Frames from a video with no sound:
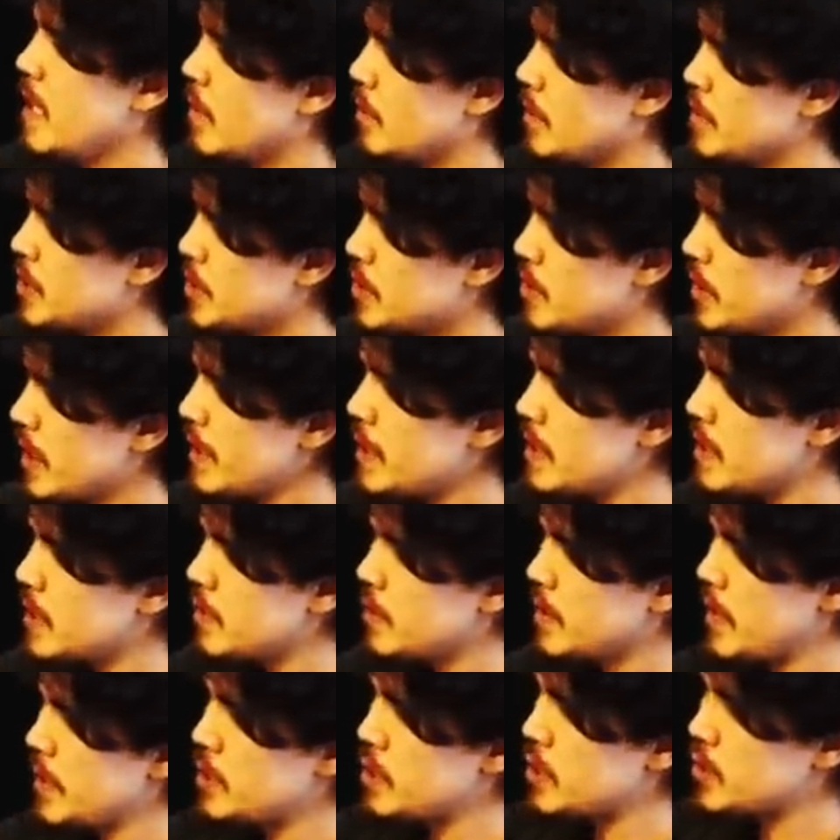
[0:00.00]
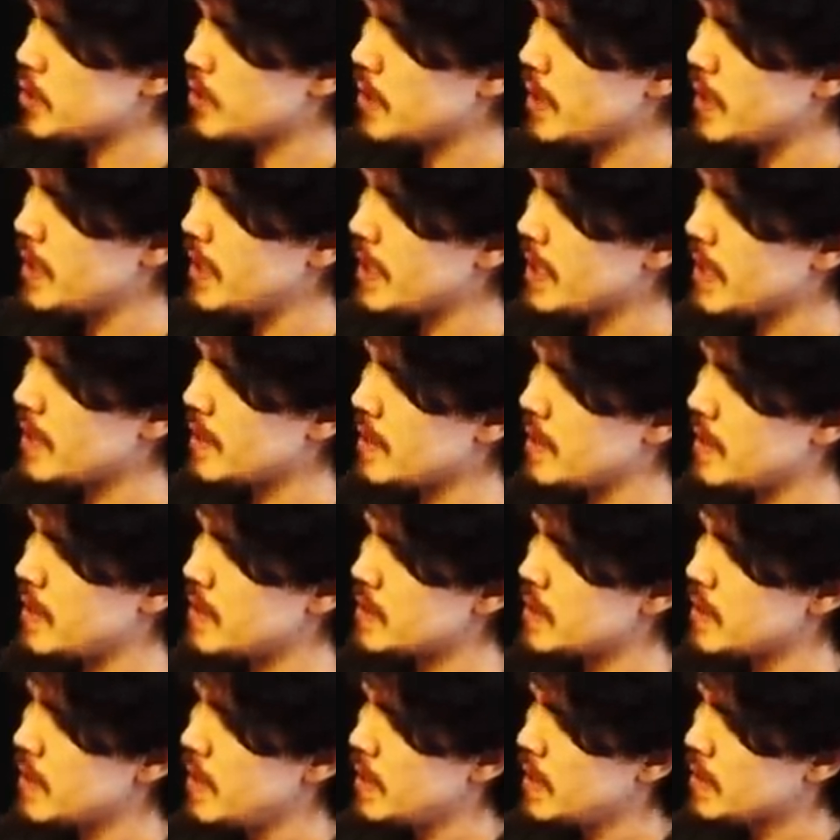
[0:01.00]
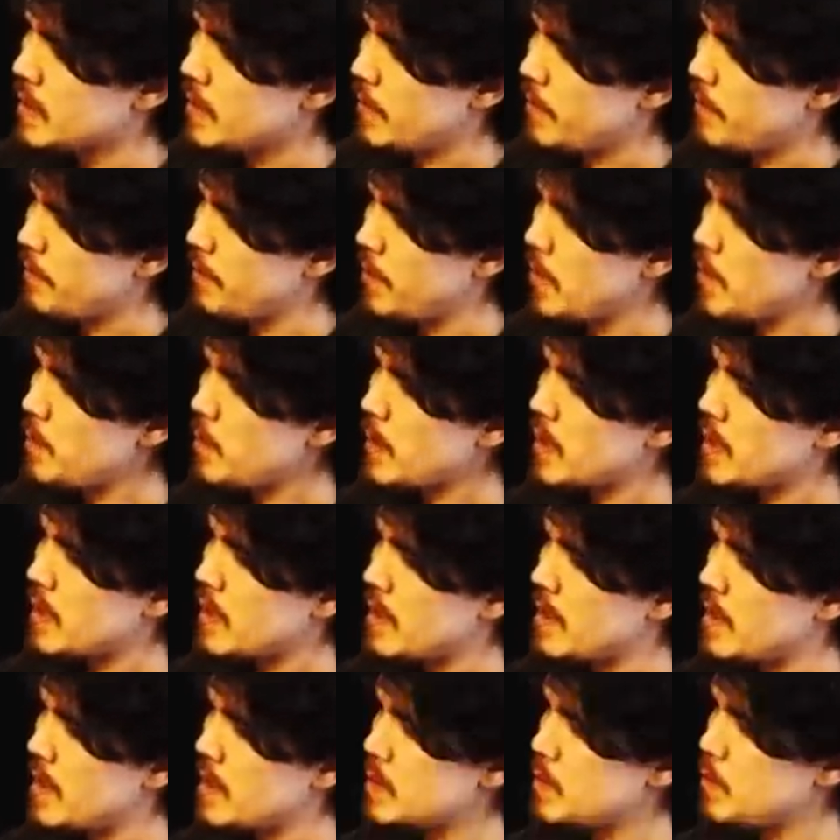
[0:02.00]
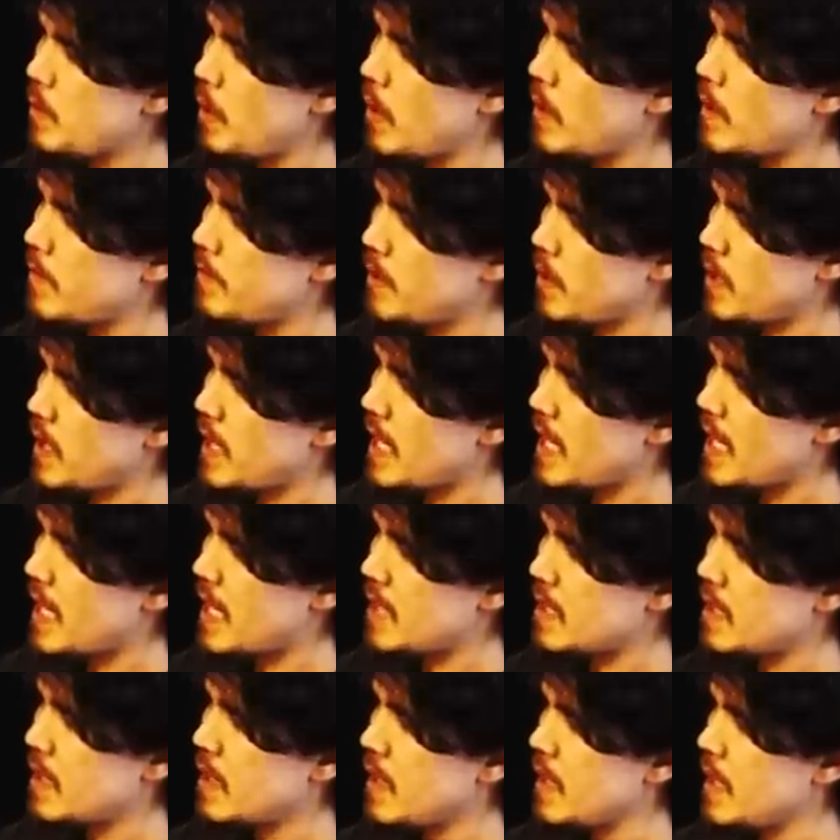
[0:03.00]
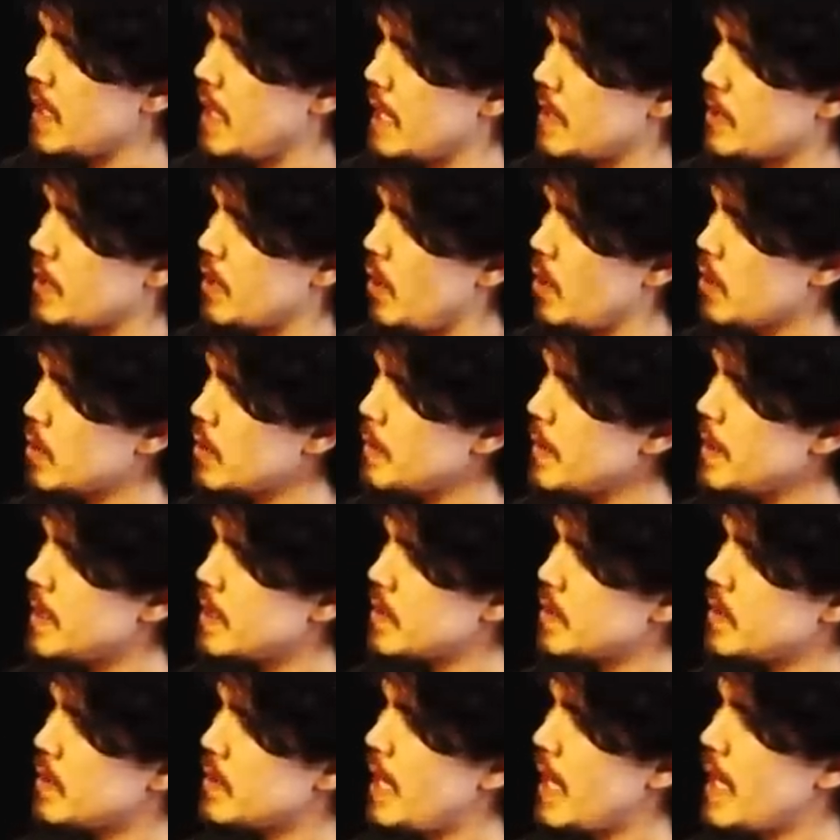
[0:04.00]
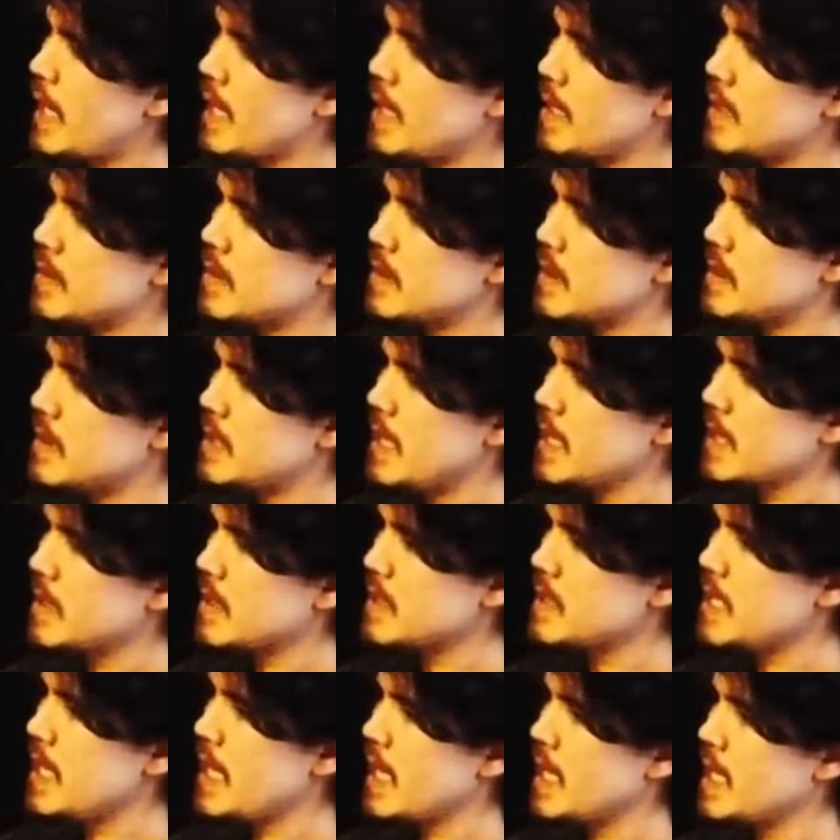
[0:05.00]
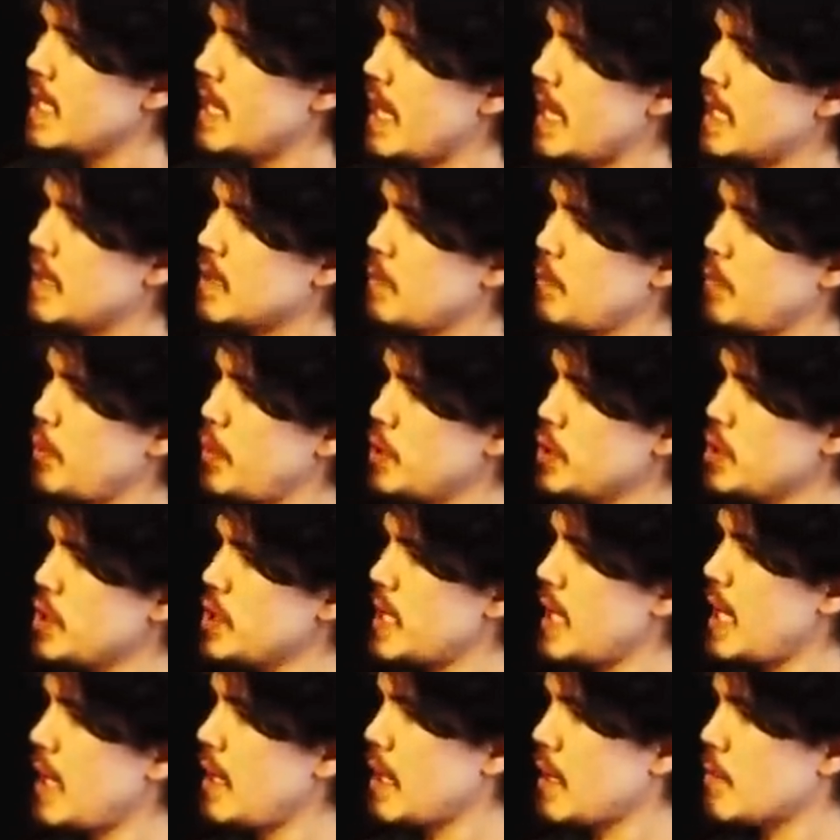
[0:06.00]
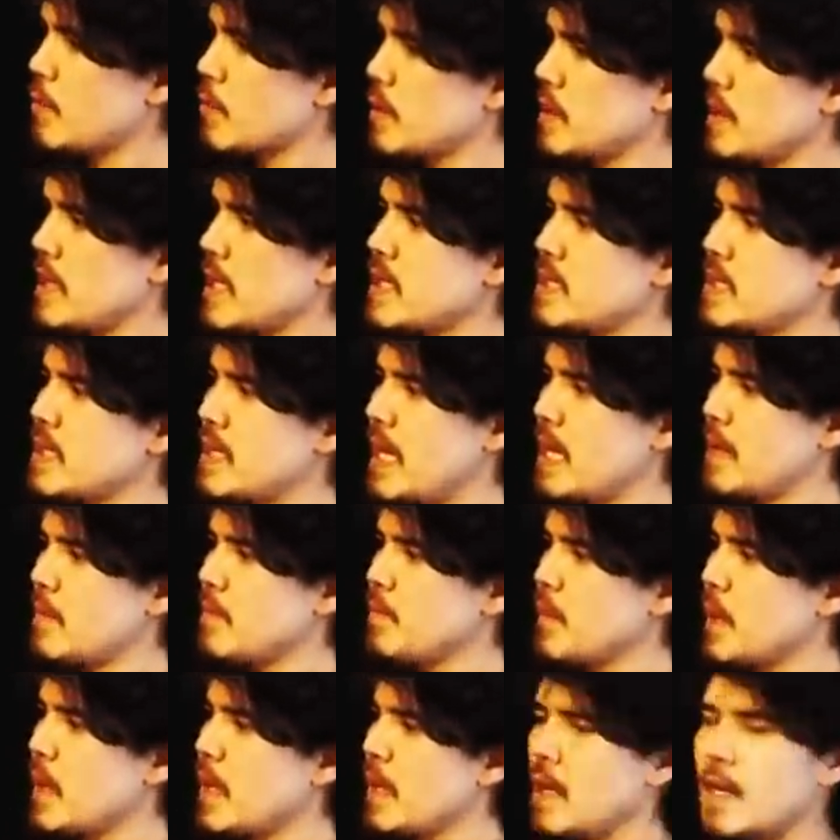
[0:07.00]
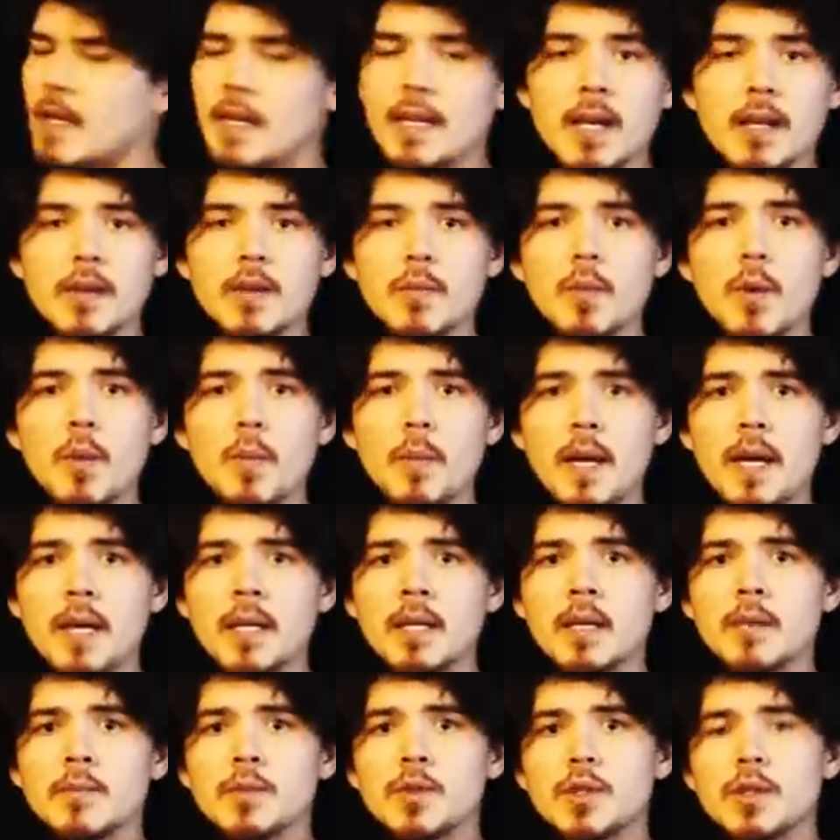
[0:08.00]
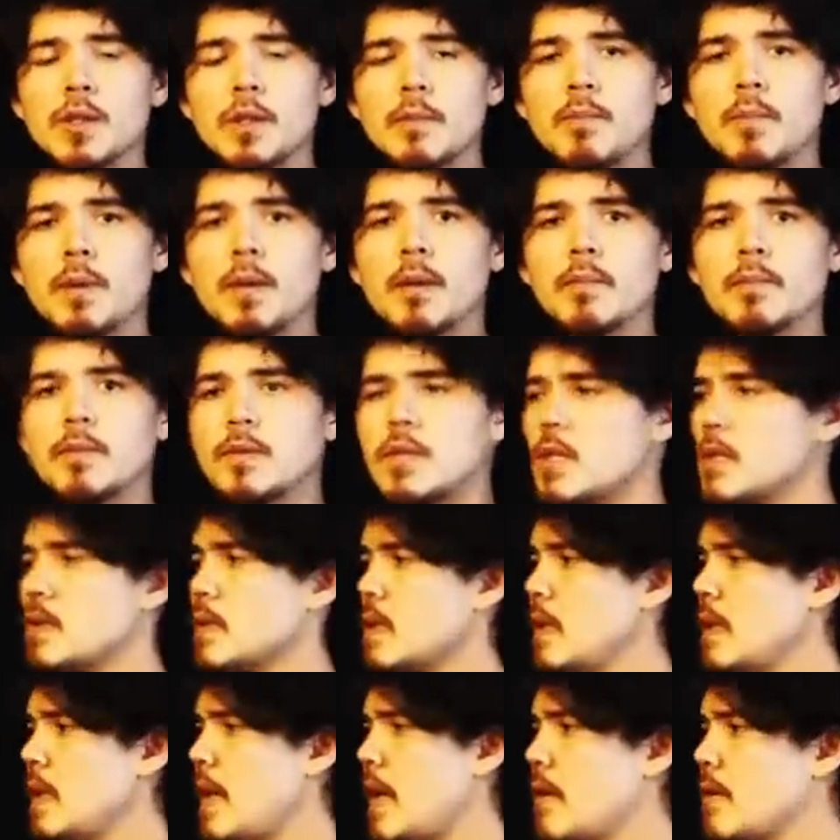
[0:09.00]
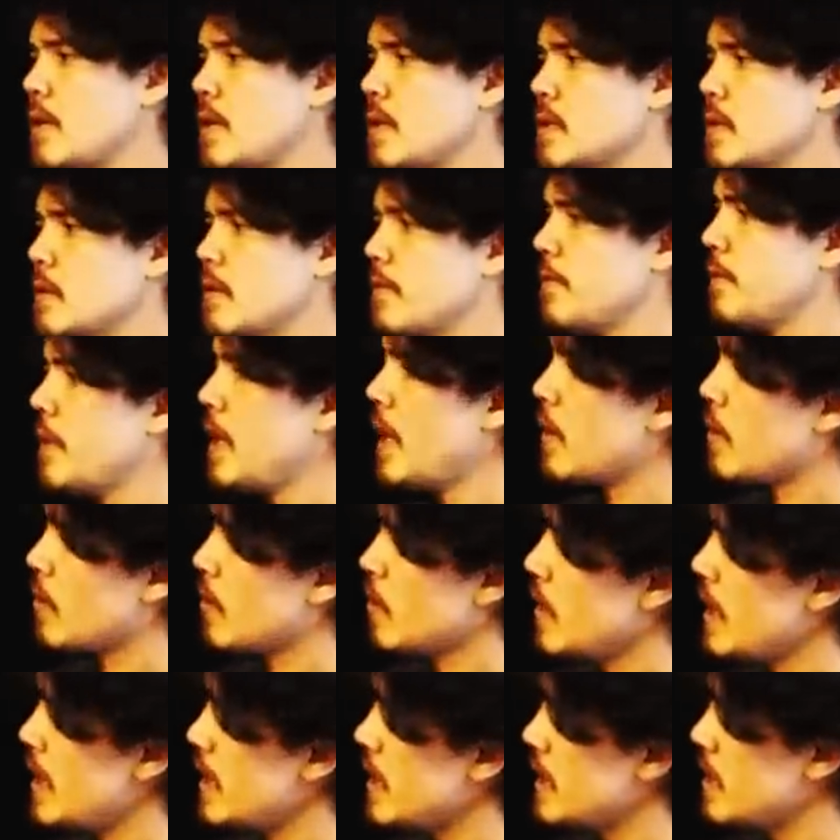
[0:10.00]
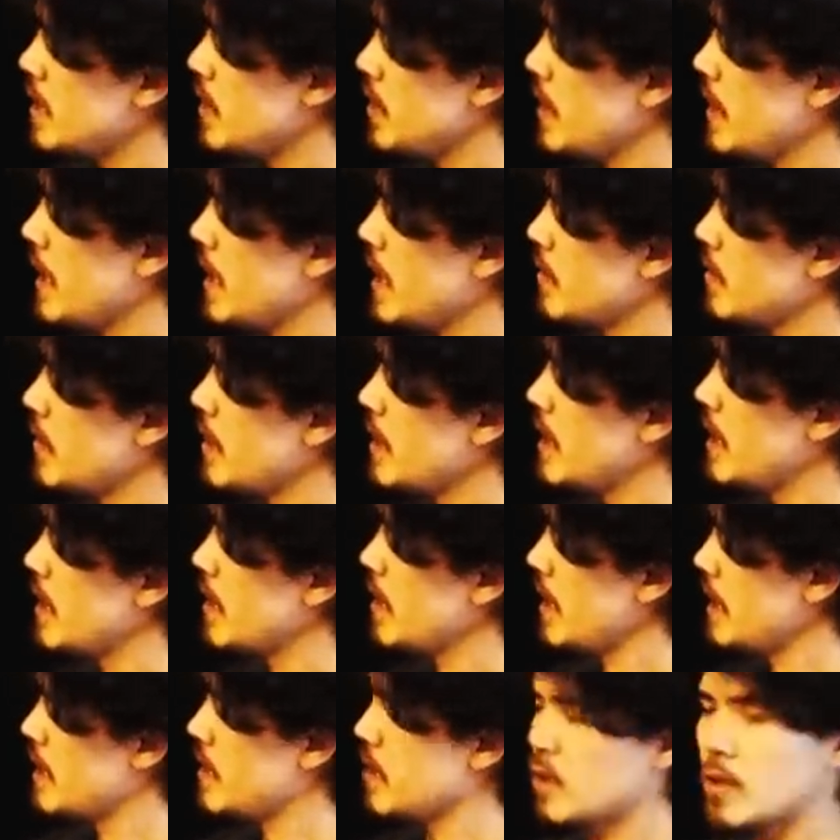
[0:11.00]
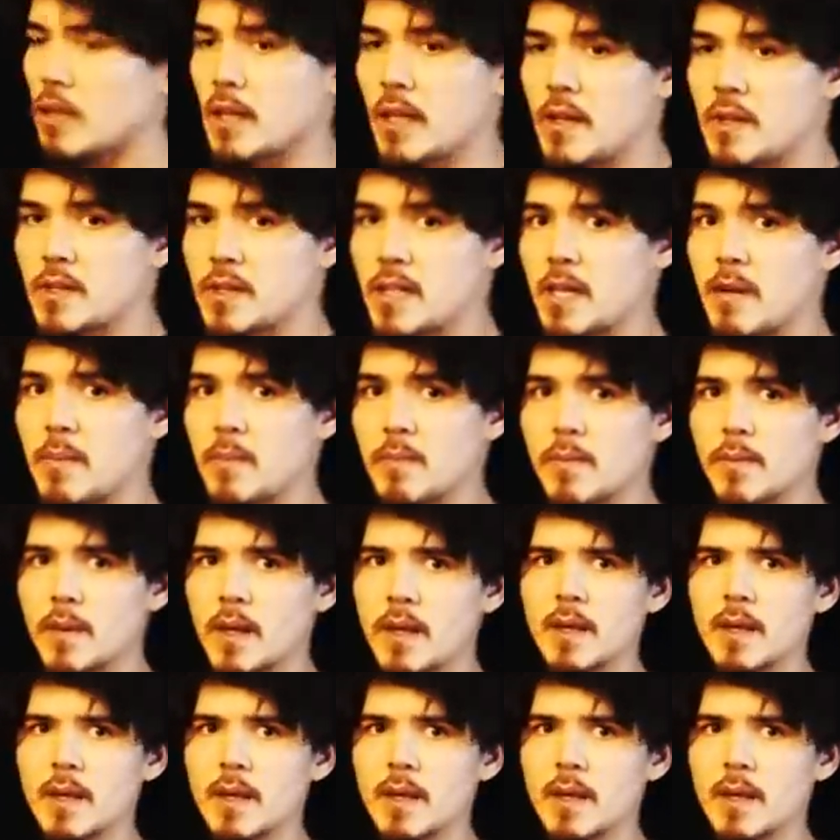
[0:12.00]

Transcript: What you're trying to do is you're trying to get this to flip into this part of your hand. And the only way to do that is to take this hand and to push it out and release it. Now the momentum should be just allow this to fly right into your hand right here and you close it.